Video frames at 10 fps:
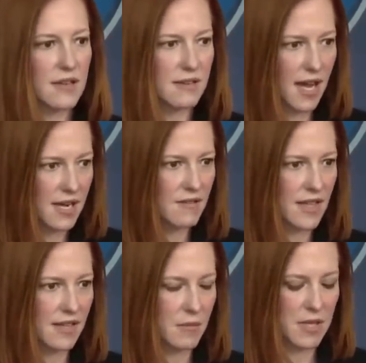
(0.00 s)
Nine of
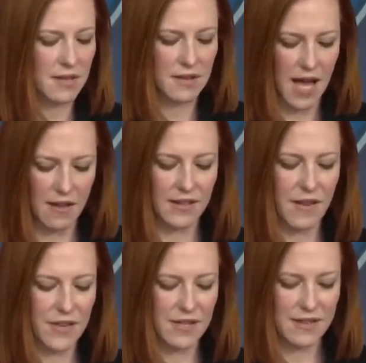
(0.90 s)
the
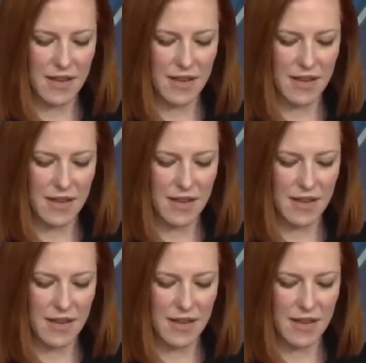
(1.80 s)
11